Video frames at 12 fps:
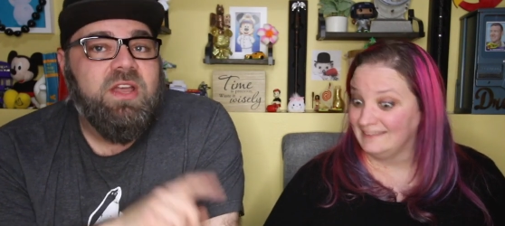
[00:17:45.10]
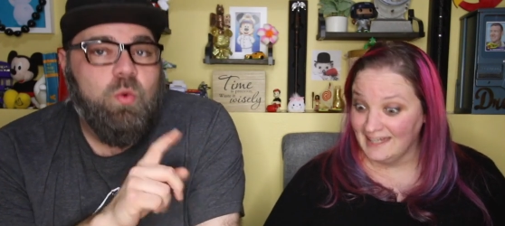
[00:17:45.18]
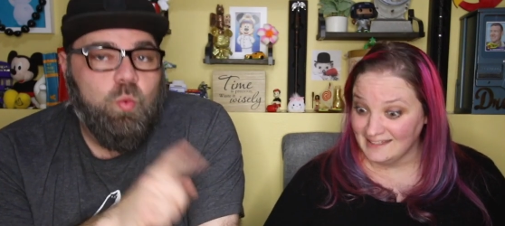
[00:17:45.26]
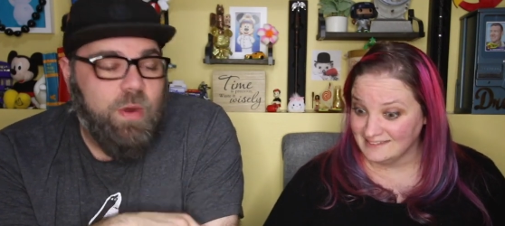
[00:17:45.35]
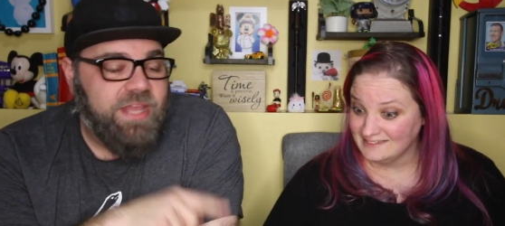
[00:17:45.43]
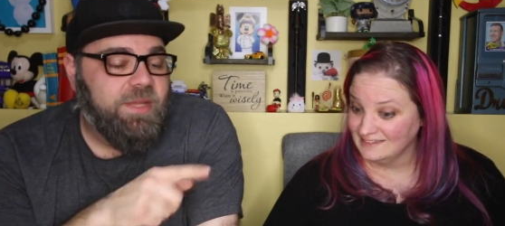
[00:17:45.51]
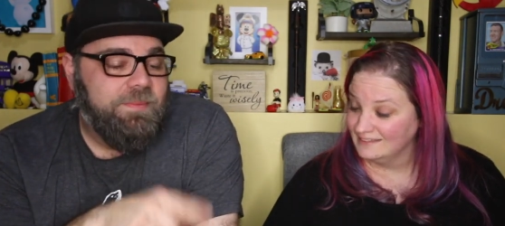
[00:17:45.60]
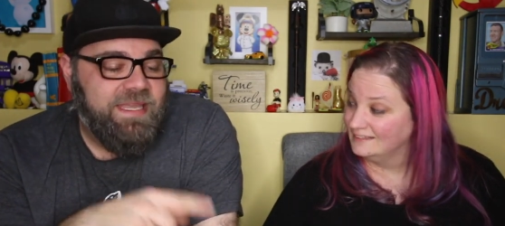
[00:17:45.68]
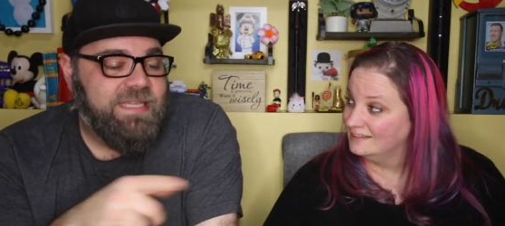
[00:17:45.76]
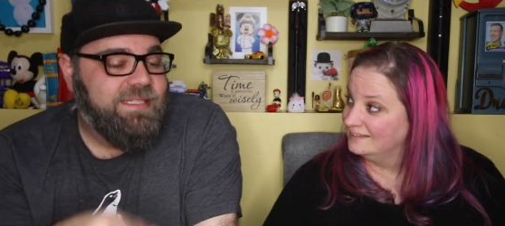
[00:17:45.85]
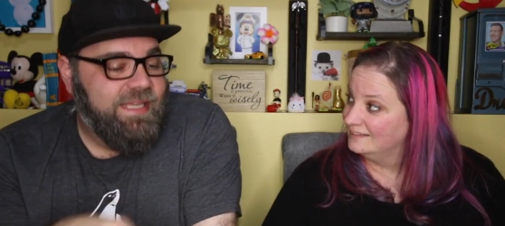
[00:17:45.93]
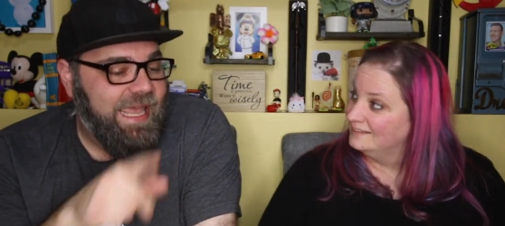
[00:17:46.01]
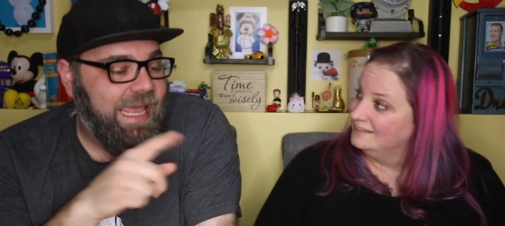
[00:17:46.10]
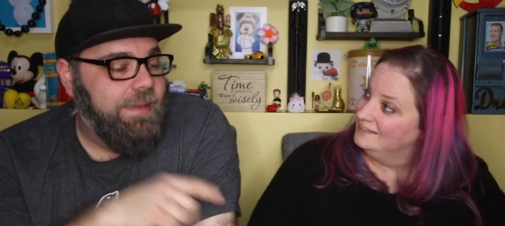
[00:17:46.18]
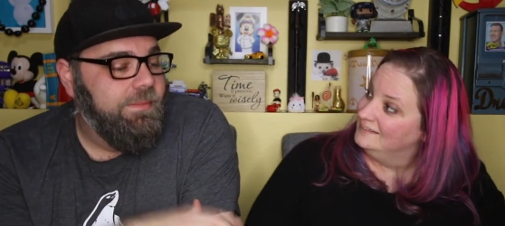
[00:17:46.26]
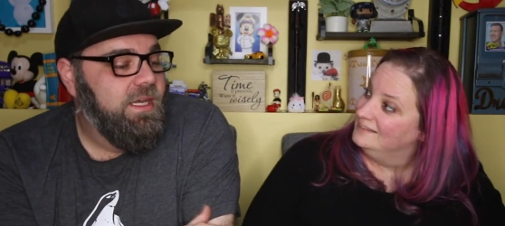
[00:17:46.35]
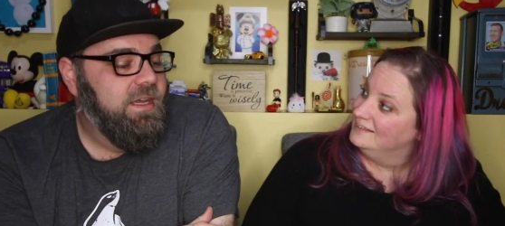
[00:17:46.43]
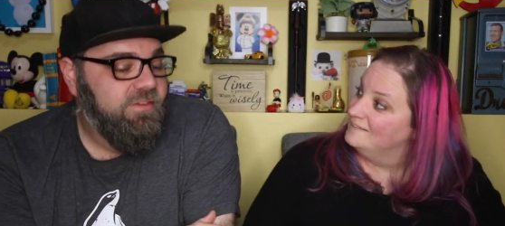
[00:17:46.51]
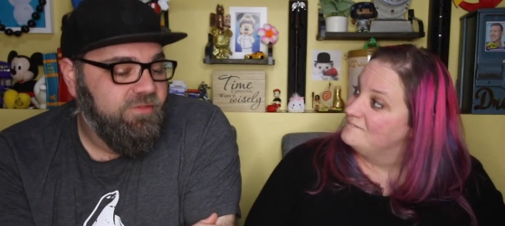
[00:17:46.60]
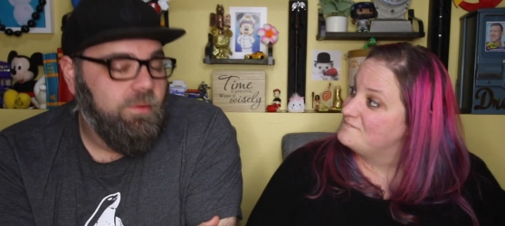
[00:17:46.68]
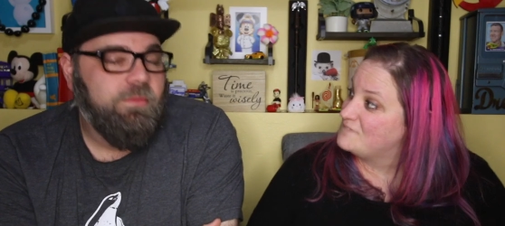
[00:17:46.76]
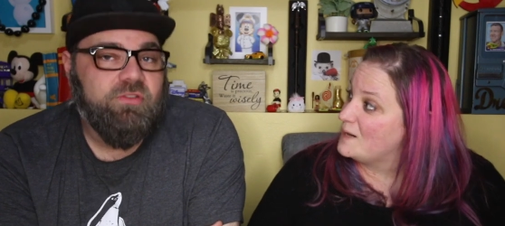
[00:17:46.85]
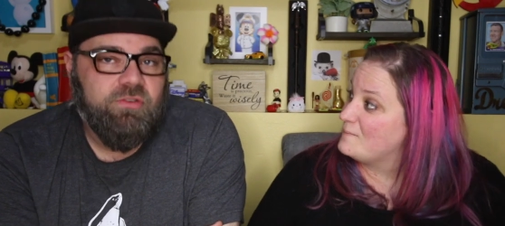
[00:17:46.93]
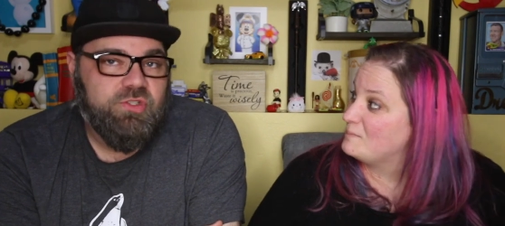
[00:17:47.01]
Speaker 1: yes. with a piece that came from, from
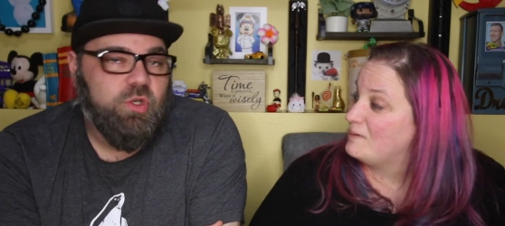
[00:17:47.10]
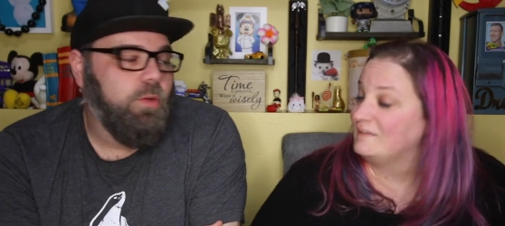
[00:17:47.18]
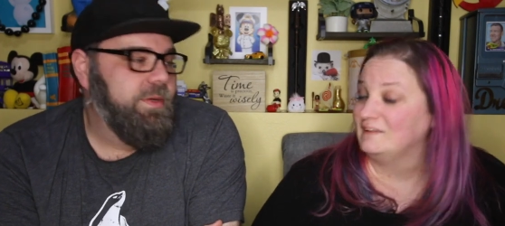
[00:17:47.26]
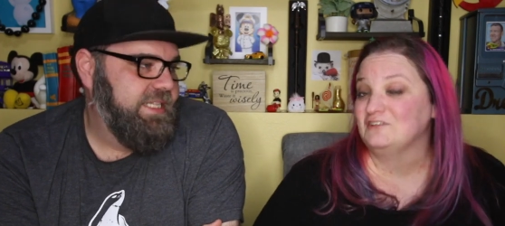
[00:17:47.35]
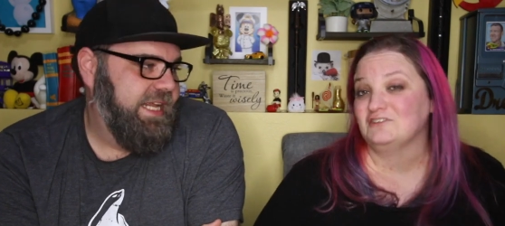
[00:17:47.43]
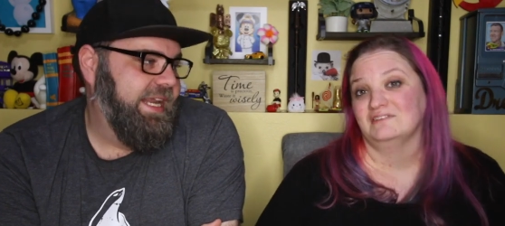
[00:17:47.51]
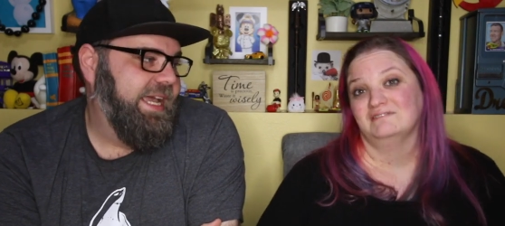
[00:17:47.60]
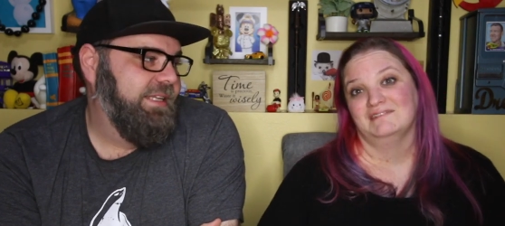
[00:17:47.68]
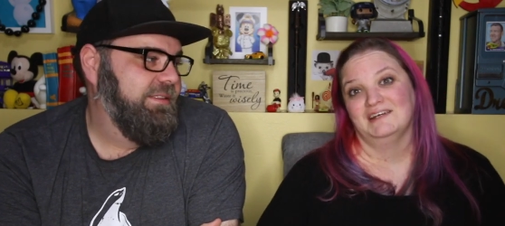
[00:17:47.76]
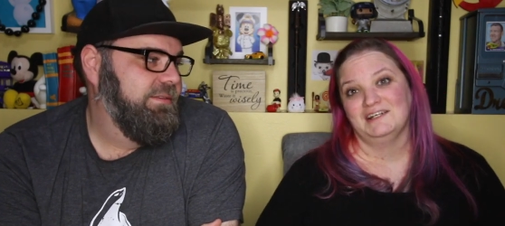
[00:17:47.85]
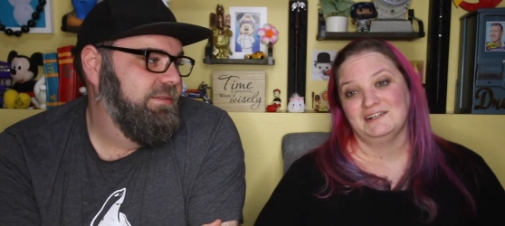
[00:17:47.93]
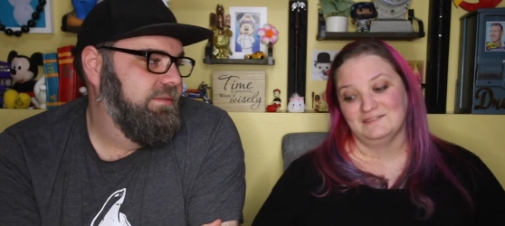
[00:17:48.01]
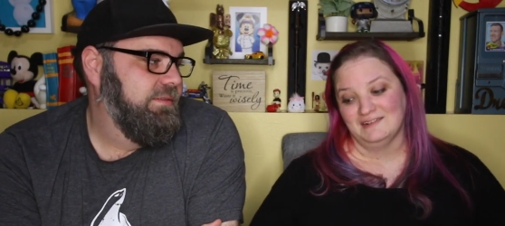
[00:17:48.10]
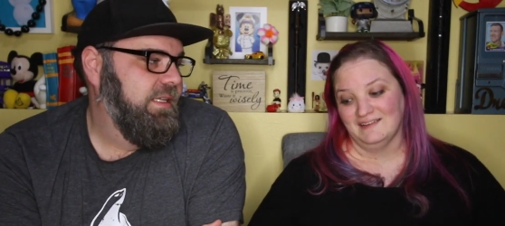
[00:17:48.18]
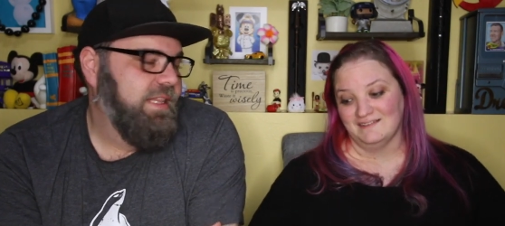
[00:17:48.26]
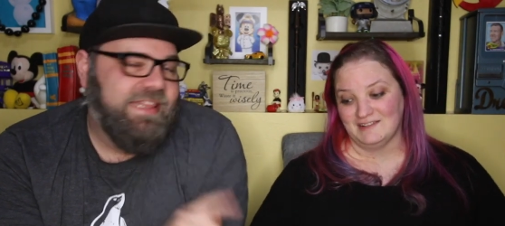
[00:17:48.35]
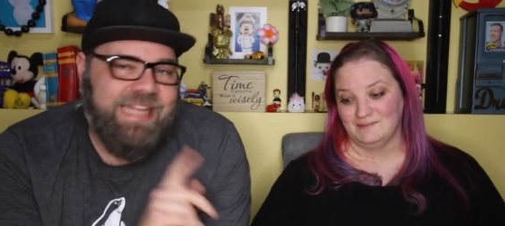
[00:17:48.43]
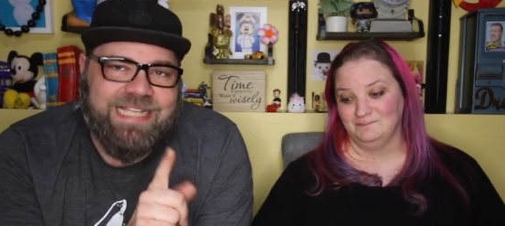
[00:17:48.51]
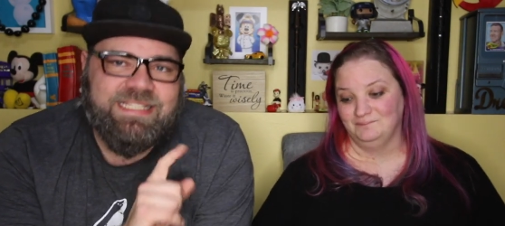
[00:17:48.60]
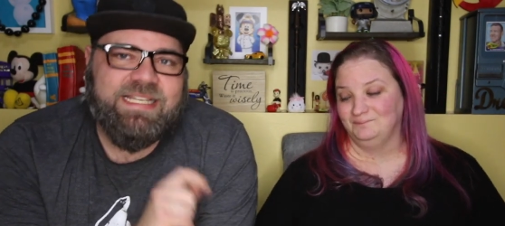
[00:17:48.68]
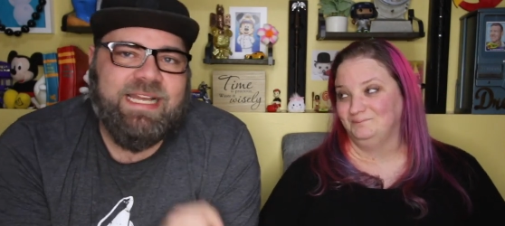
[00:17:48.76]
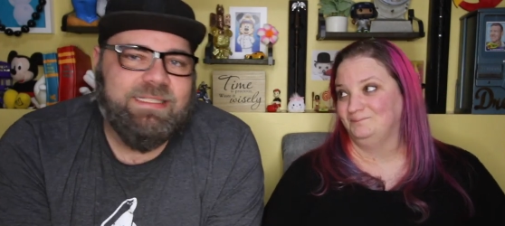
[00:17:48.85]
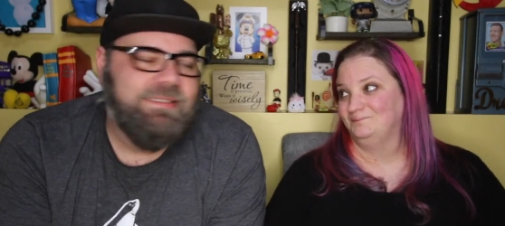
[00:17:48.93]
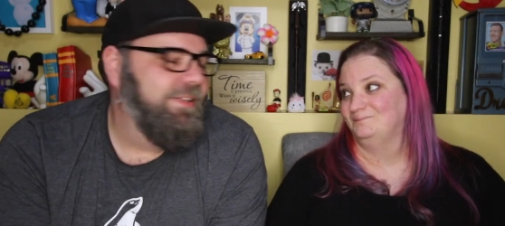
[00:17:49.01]
the resort Polynesian. we stayed at. I know, I love it. That's the
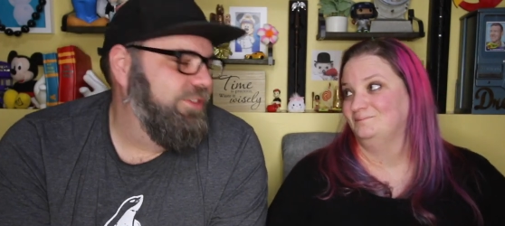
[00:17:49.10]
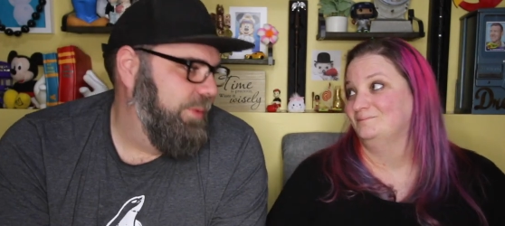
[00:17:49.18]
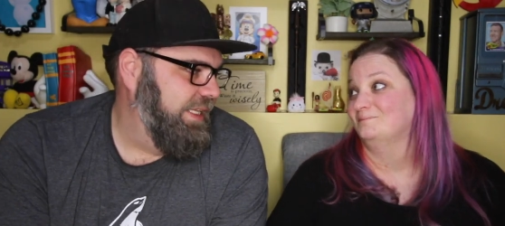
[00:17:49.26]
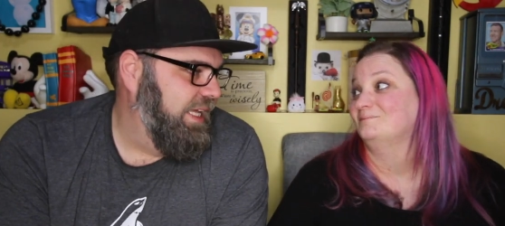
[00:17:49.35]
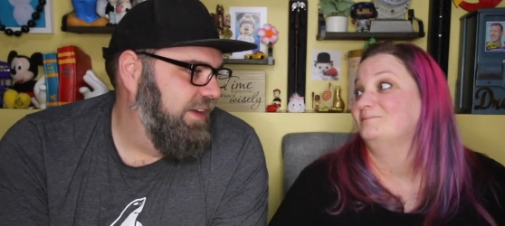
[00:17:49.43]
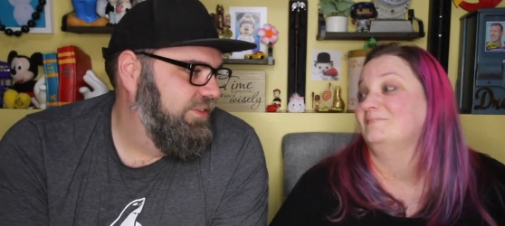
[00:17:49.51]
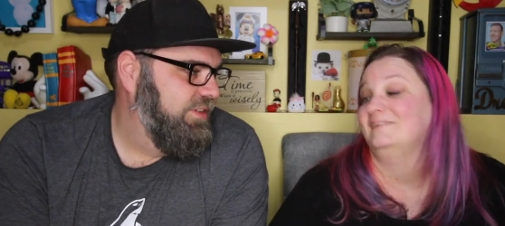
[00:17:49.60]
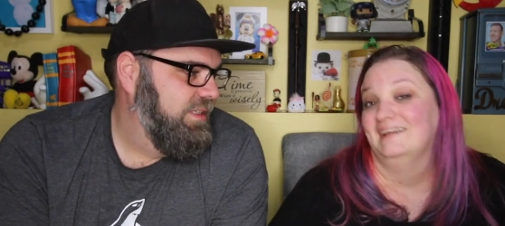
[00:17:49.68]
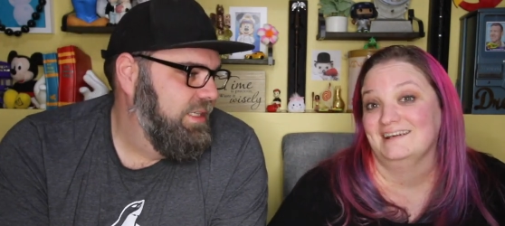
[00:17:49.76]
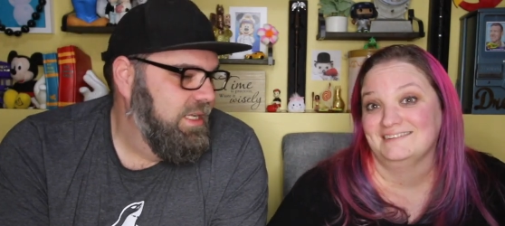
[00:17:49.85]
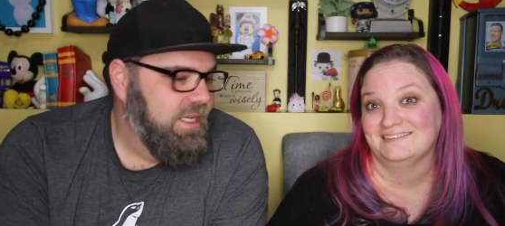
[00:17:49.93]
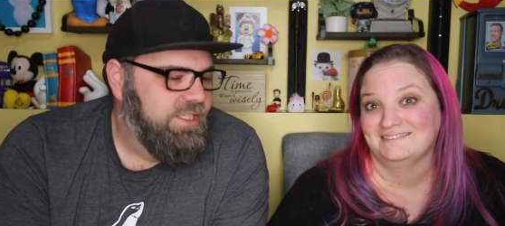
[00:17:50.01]
kind of stuff that we love. Yes.